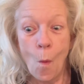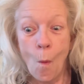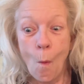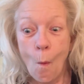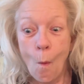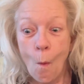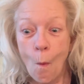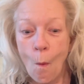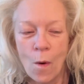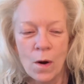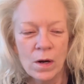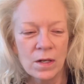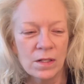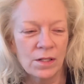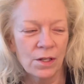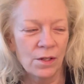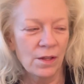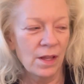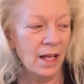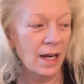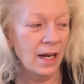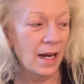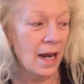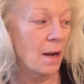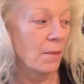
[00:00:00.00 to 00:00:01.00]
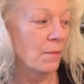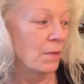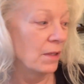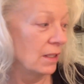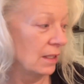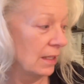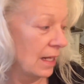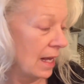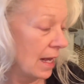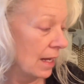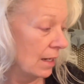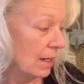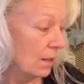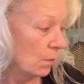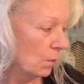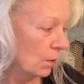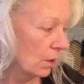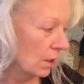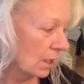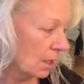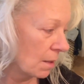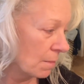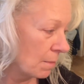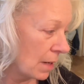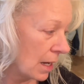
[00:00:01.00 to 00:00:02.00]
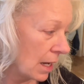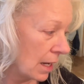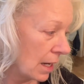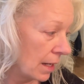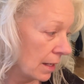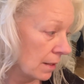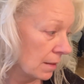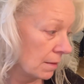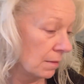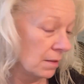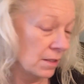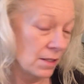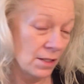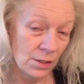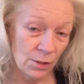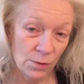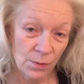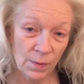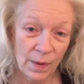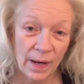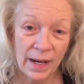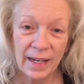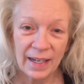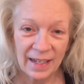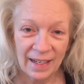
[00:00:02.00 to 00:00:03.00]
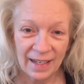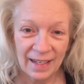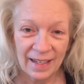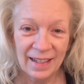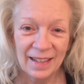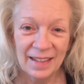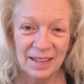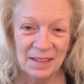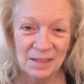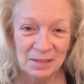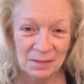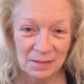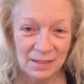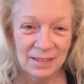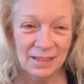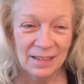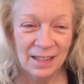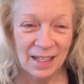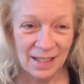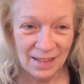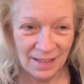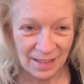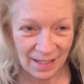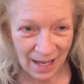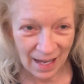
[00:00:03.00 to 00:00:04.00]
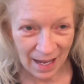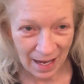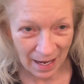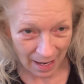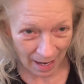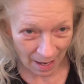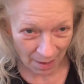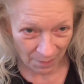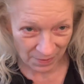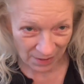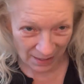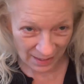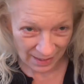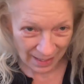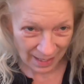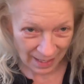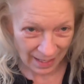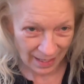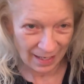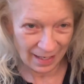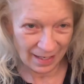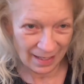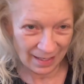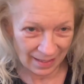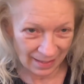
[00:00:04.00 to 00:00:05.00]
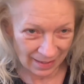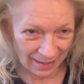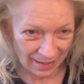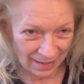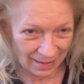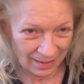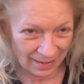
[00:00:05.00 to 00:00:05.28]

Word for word: Ooh. So then I really had to work on my serenity because I, I was thinking,